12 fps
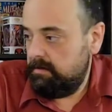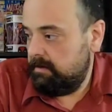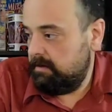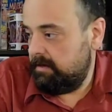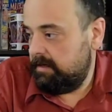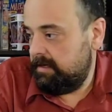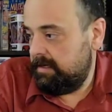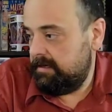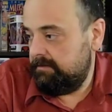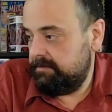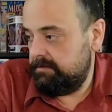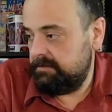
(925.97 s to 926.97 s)
I have
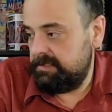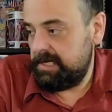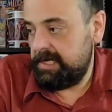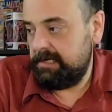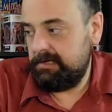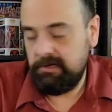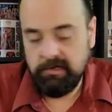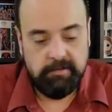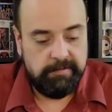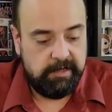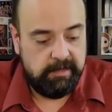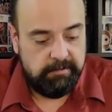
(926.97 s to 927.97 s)
some Jack
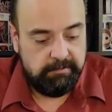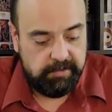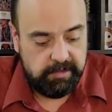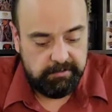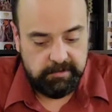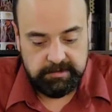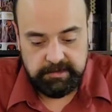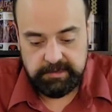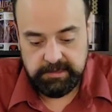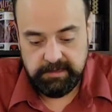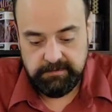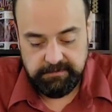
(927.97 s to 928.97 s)
Kirby unpublished
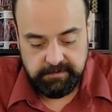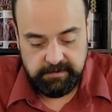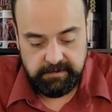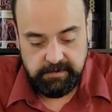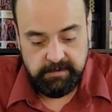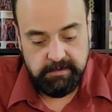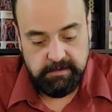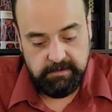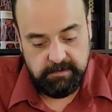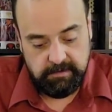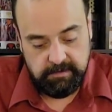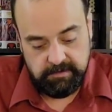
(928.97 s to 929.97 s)
stuff that
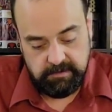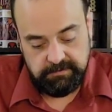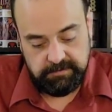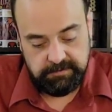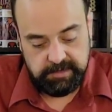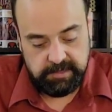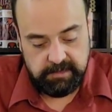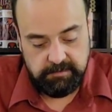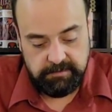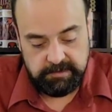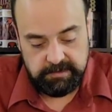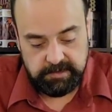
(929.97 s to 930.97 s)
could have some Jack Kirby
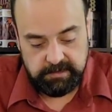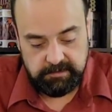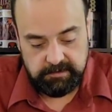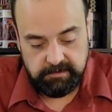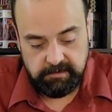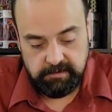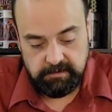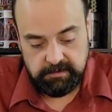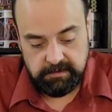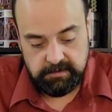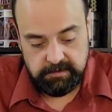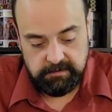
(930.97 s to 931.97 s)
signature cards in
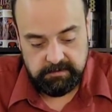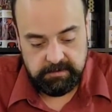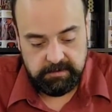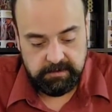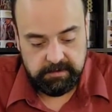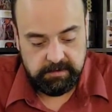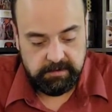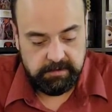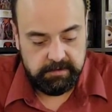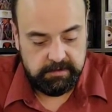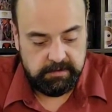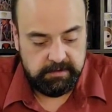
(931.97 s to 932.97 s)
it, which
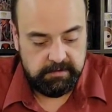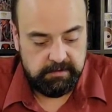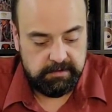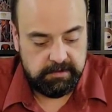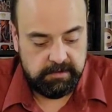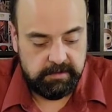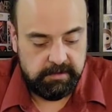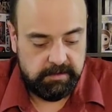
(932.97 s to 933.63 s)
is interesting.